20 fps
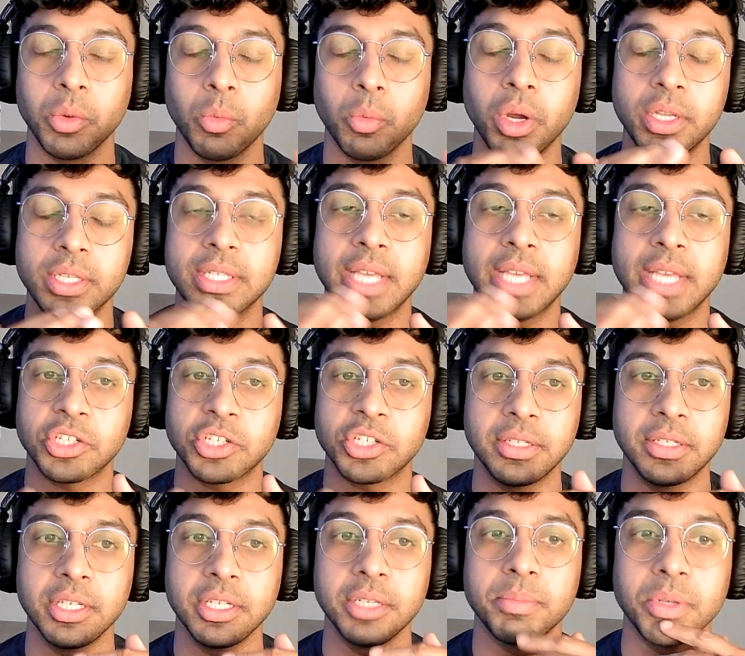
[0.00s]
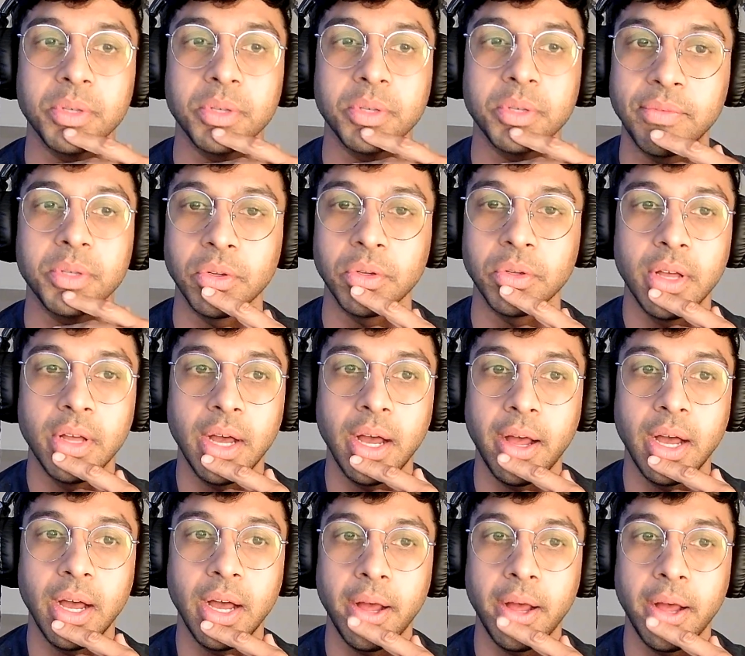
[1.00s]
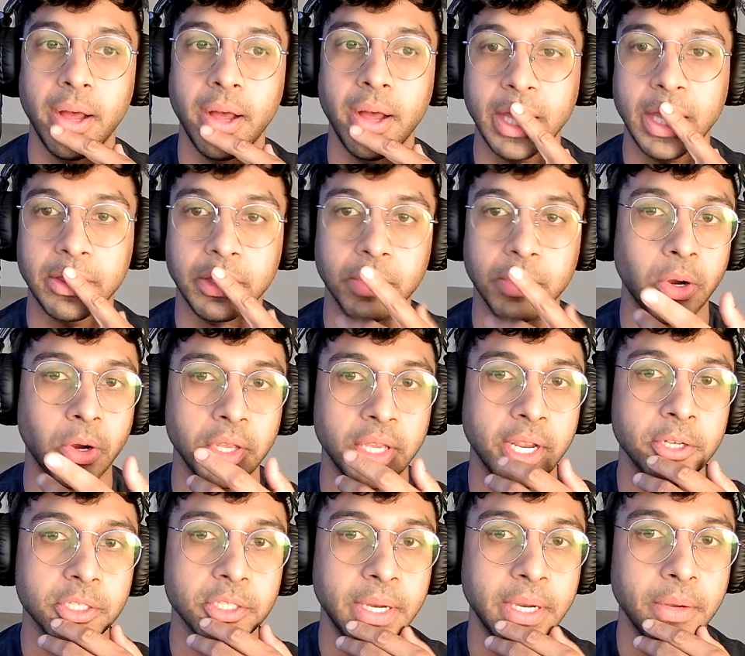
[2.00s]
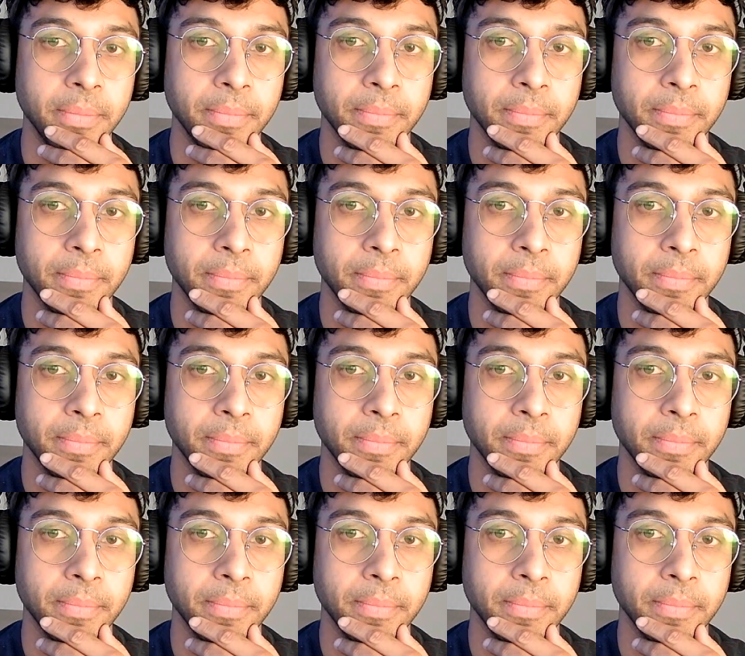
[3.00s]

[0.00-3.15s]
What is actually that deeper level um, that the party cares about?